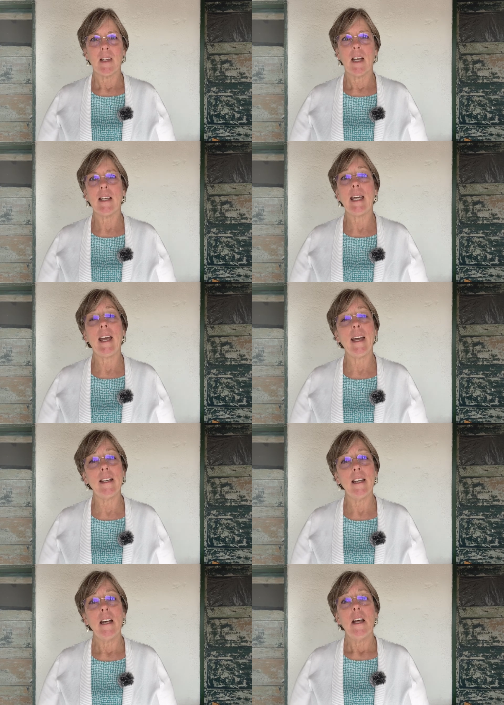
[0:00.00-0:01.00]

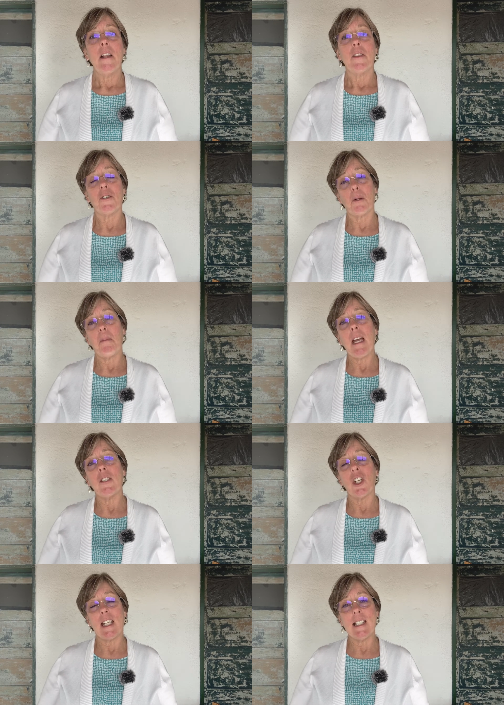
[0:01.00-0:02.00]
Again, there's a
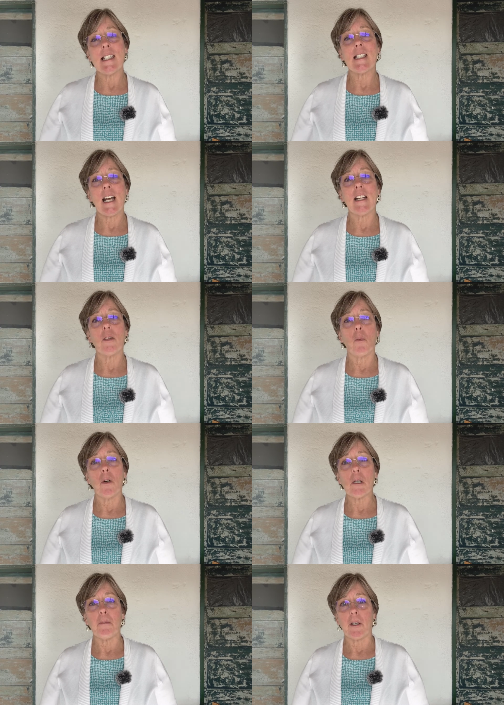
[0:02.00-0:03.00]
page inside the
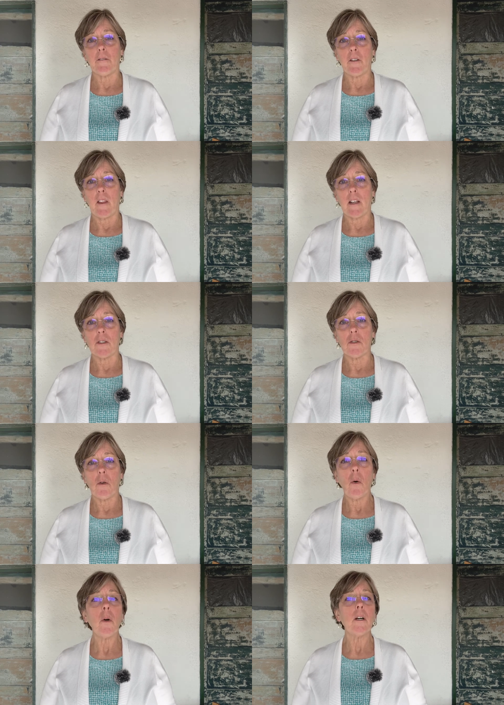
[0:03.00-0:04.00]
workbook for this,
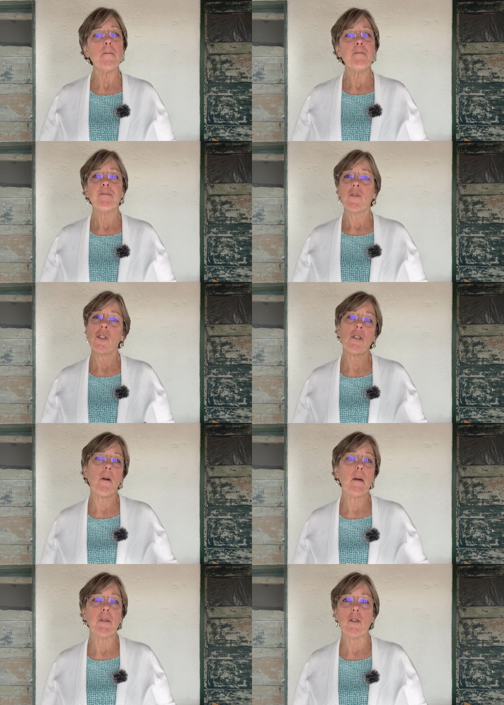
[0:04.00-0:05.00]
or just
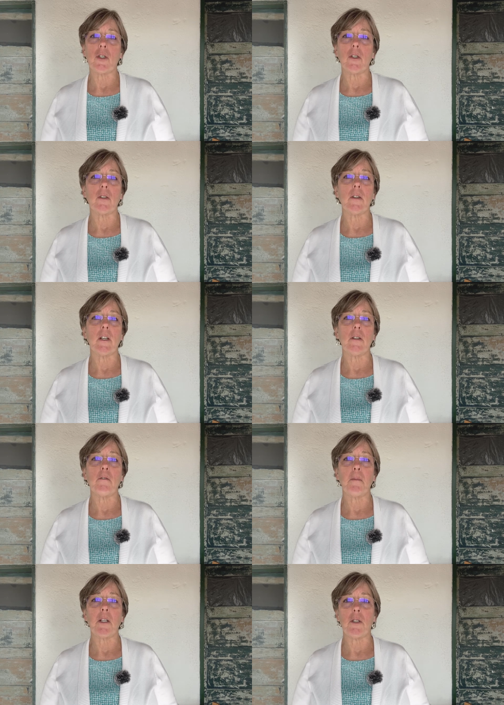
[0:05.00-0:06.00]
grab your journal that
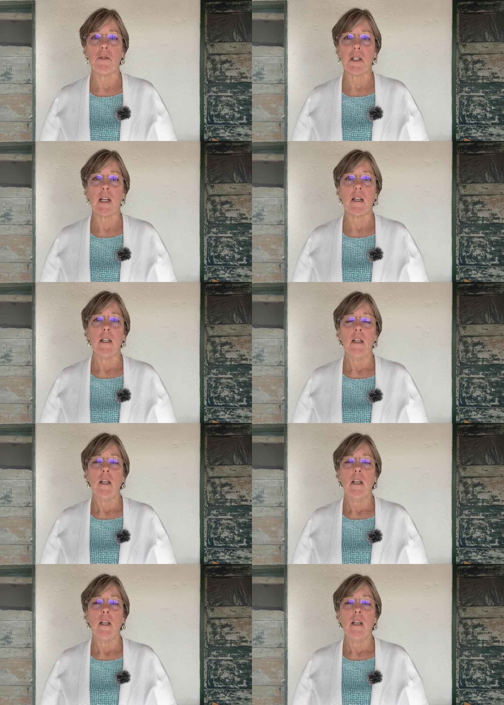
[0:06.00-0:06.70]
you've been using.